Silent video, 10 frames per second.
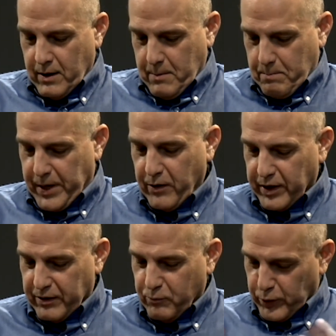
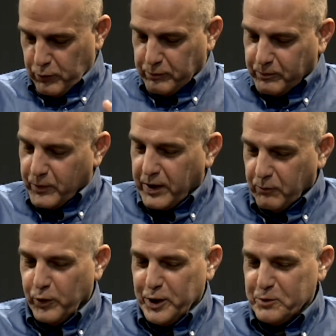period when you
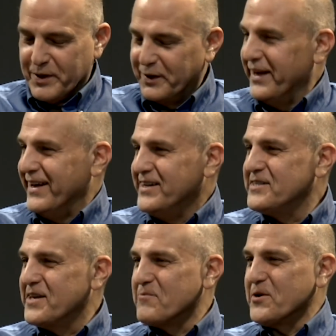reach middle age
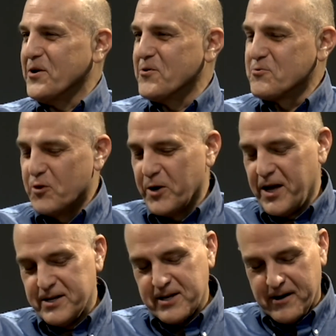that we go through.
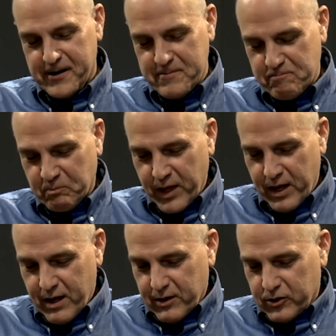And um,
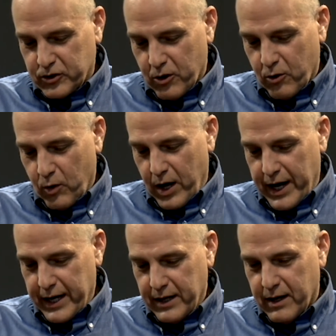so
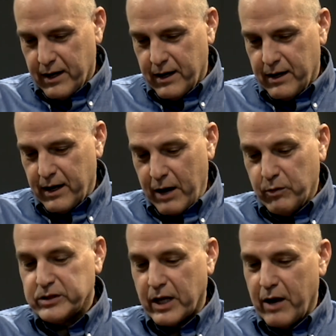I, uh, I
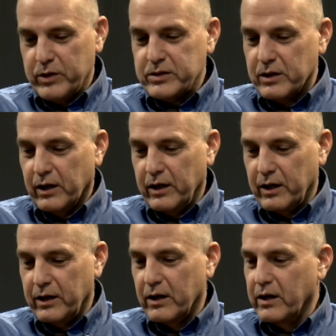was, I was in,
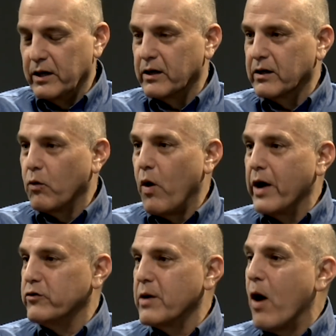in, a, in a
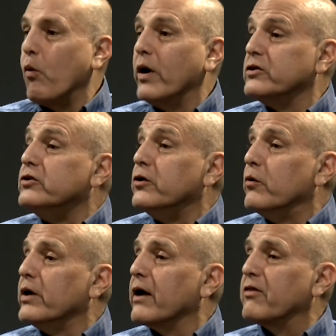quandary about what to do.
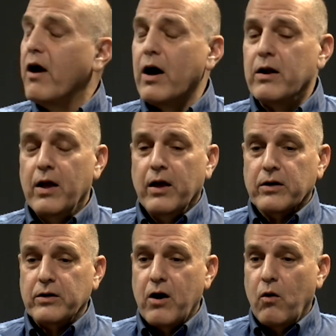And I thought, you
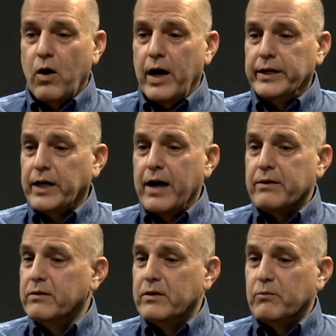know, I, I,
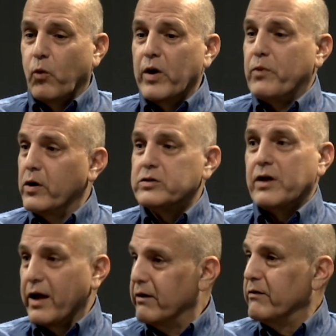the one person I
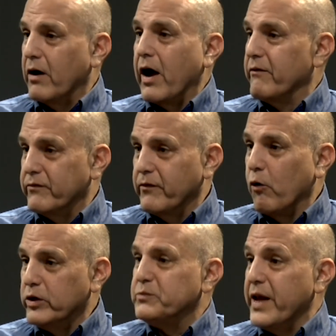could, I've
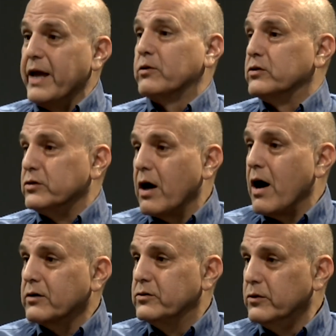always been able to
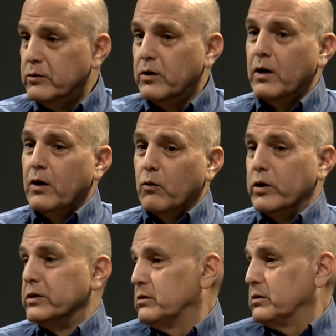talk to
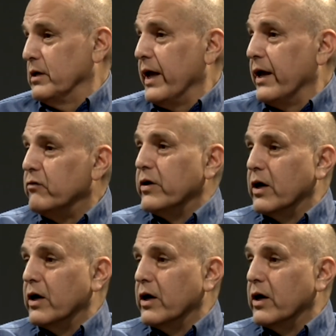was Andrea.